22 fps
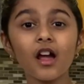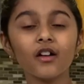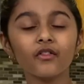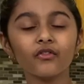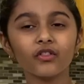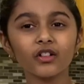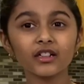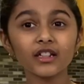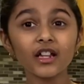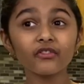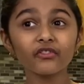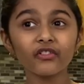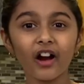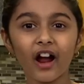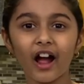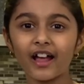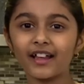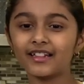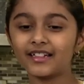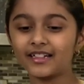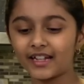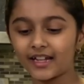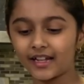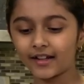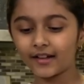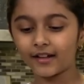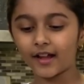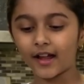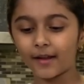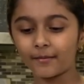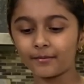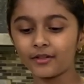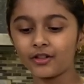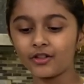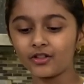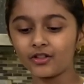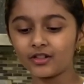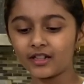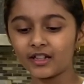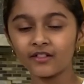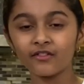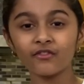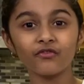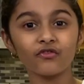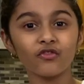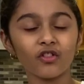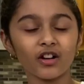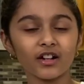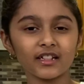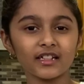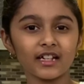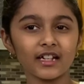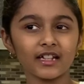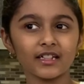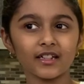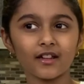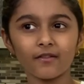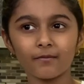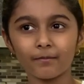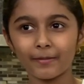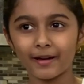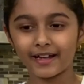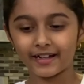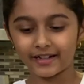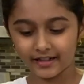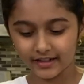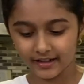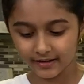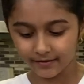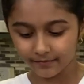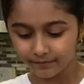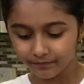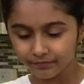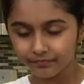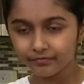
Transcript: For the frosting, I'm using 4 sticks of butter.